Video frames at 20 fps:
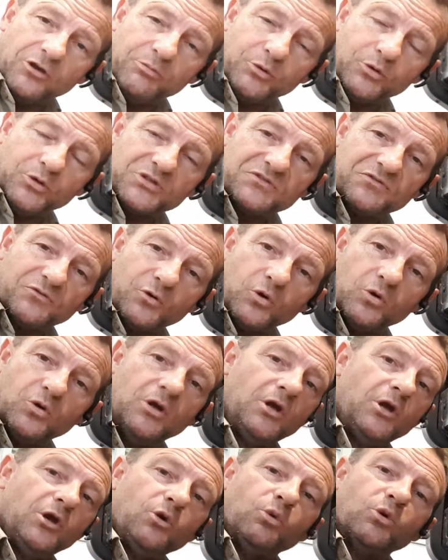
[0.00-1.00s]
points for
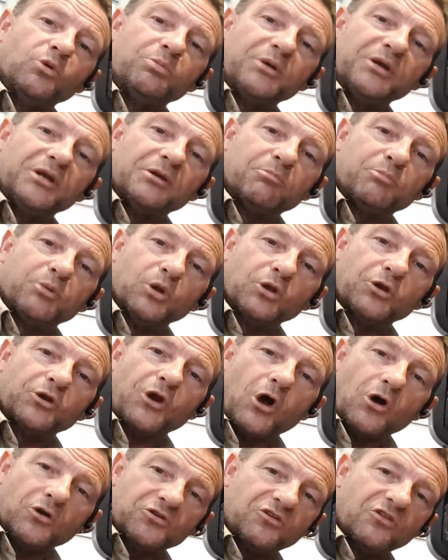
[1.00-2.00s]
would be to pull it
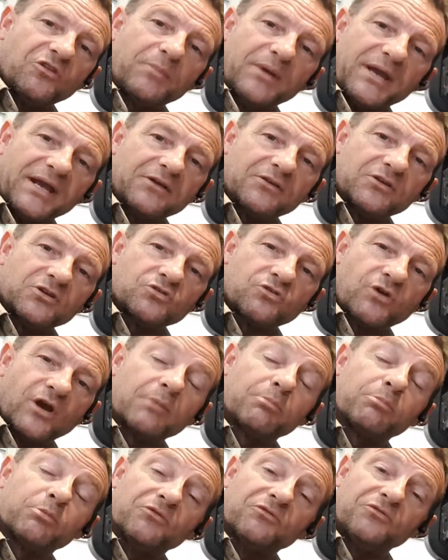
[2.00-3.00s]
onto the back of the
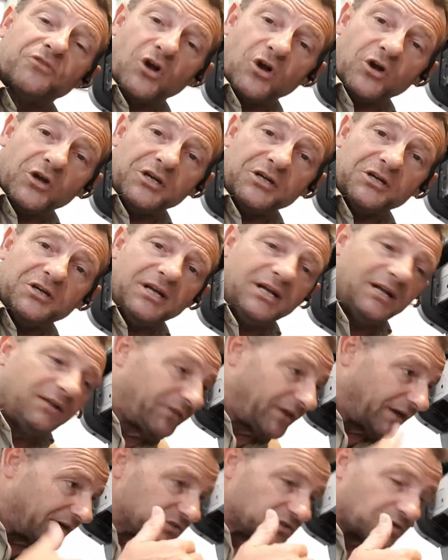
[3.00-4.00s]
truck, provided
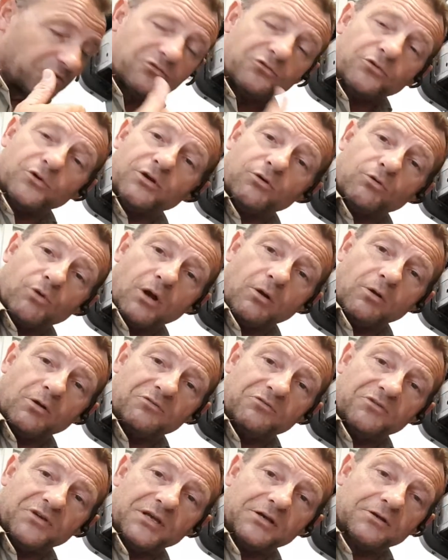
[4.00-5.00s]
that it's a free
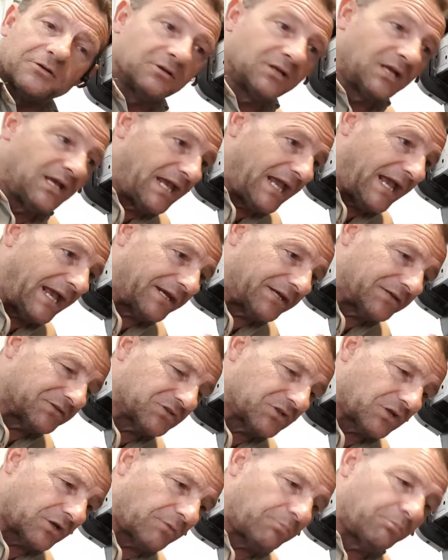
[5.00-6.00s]
rolling vehicle and
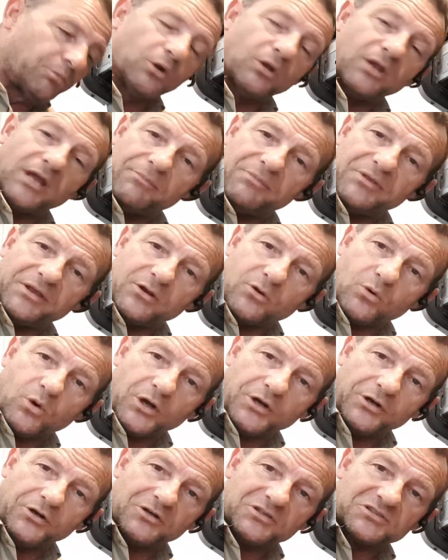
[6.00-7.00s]
it's going to pull up there
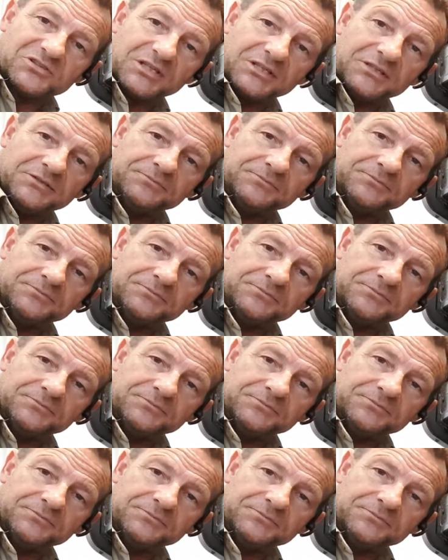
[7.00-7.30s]
quite nicely.